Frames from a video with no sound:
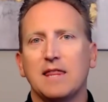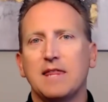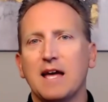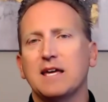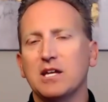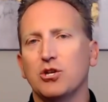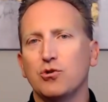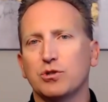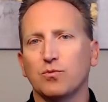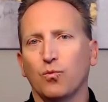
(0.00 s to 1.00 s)
They can
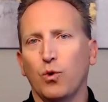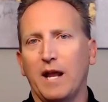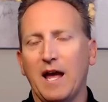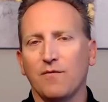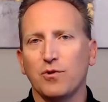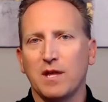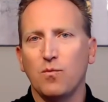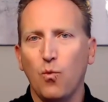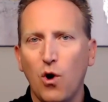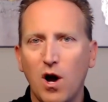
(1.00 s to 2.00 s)
use whatever they
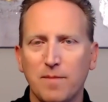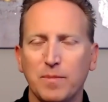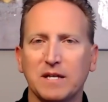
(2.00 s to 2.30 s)
want